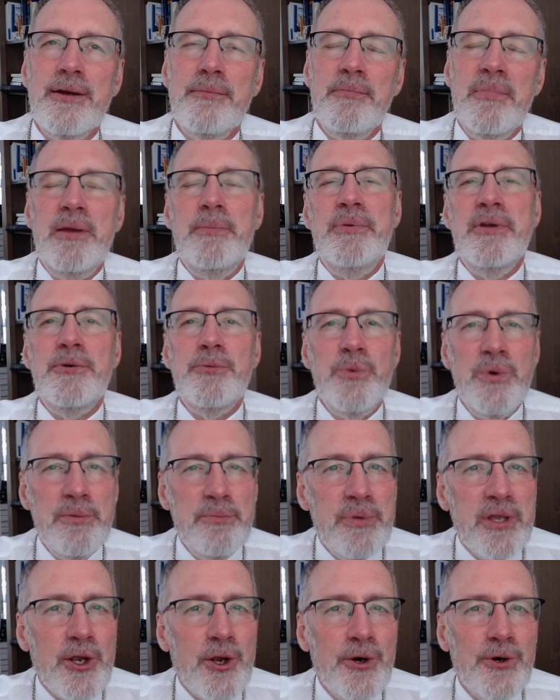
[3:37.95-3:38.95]
maybe it would
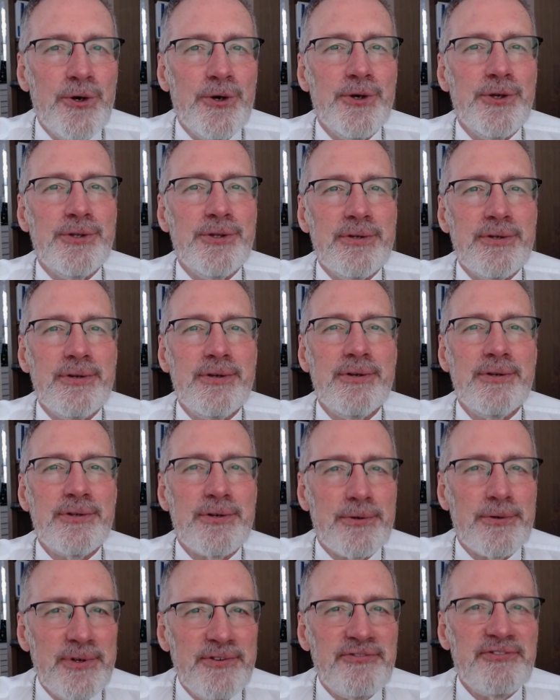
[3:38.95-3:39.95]
be good
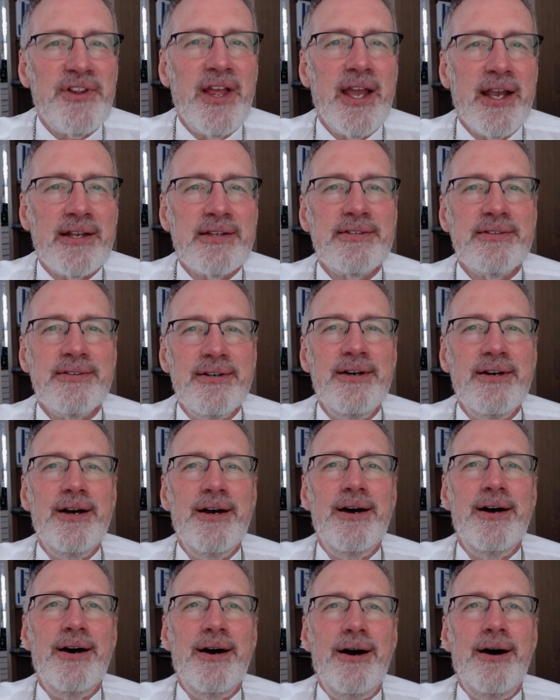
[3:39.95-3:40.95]
to reflect
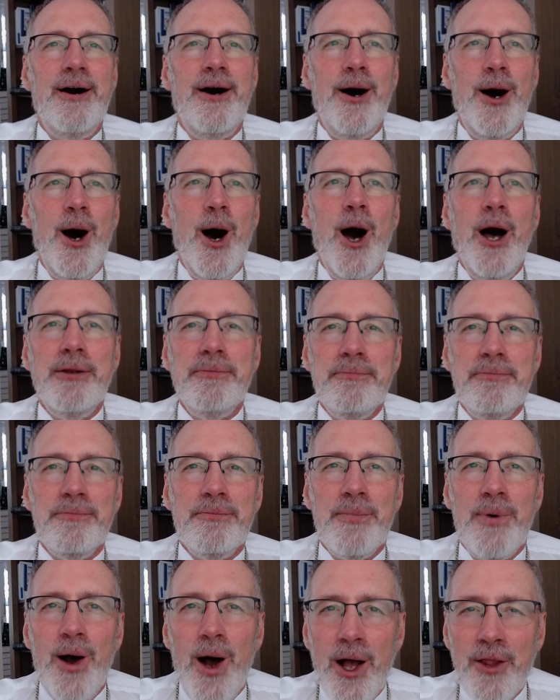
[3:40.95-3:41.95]
on,
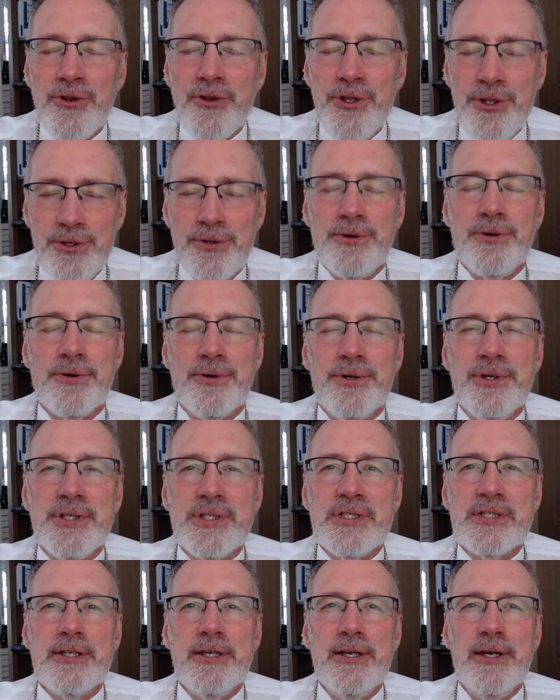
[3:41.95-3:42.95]
on the
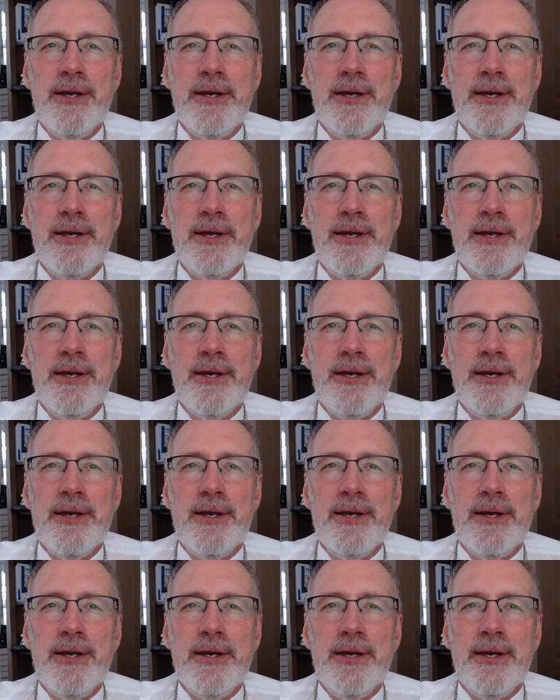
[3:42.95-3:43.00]
Eucharist